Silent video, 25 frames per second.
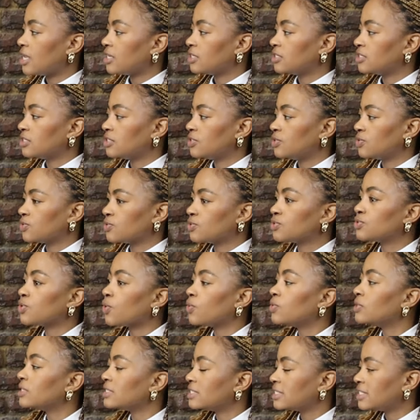and your
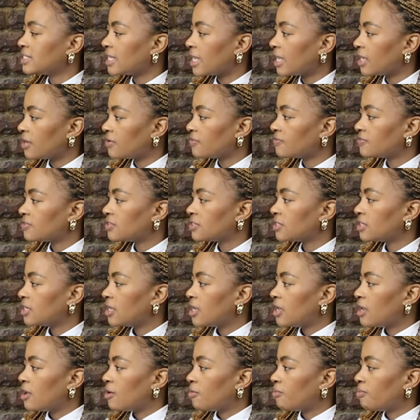soul is saved,
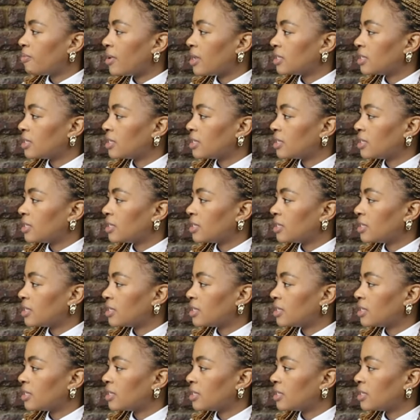mm.